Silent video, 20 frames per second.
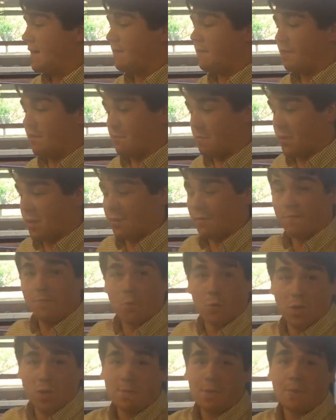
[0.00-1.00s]
have about
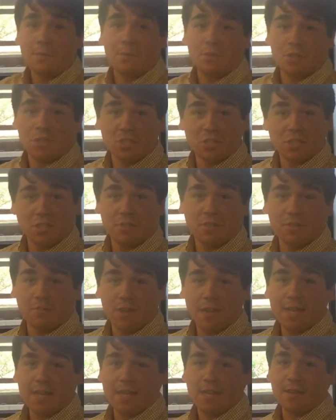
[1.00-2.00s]
40 people just chilling
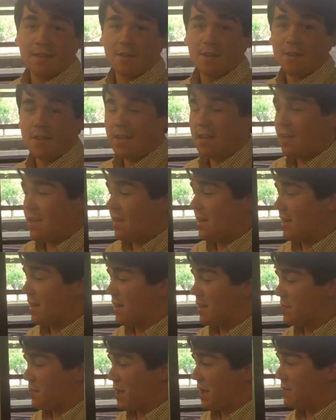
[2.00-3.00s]
right here,
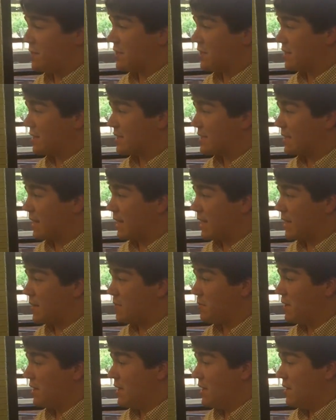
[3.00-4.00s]
having a good
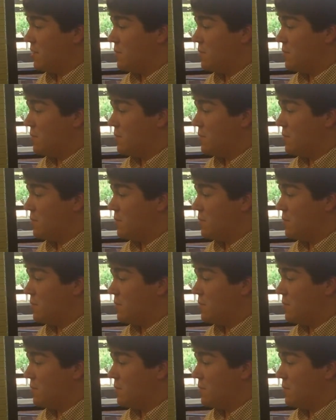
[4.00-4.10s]
time.